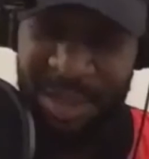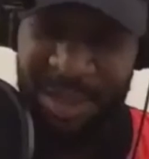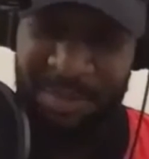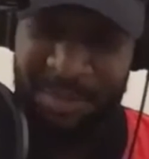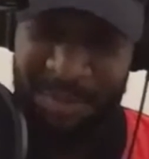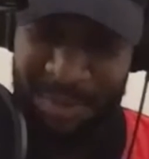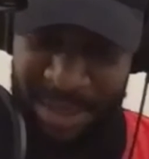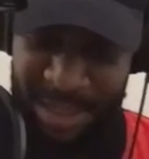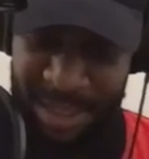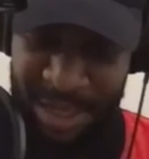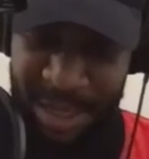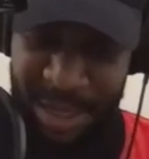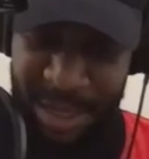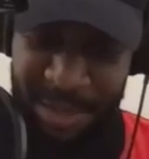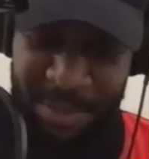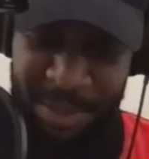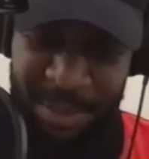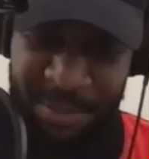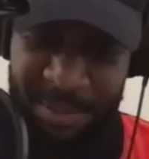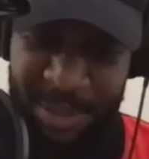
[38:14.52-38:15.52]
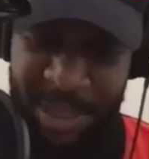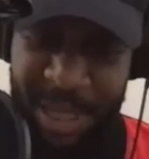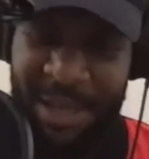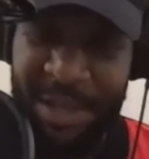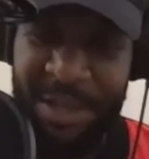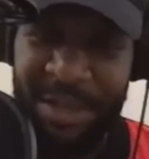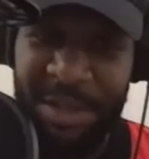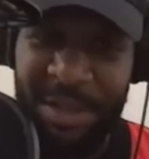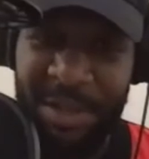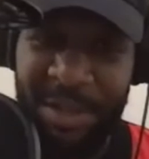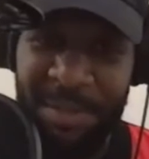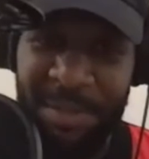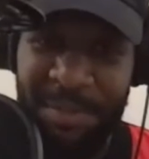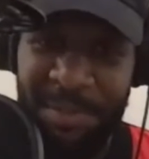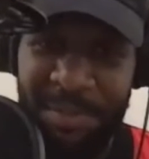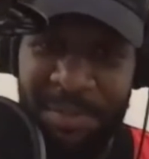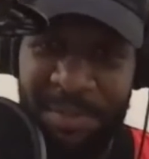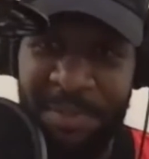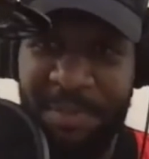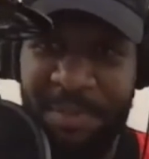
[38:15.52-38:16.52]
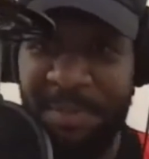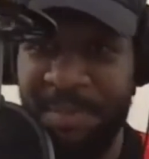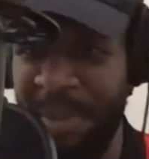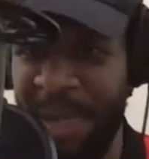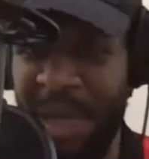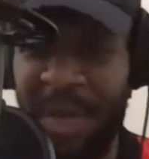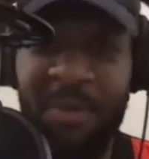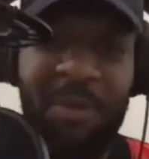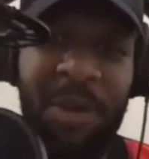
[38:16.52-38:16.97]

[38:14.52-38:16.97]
We still have people like Ben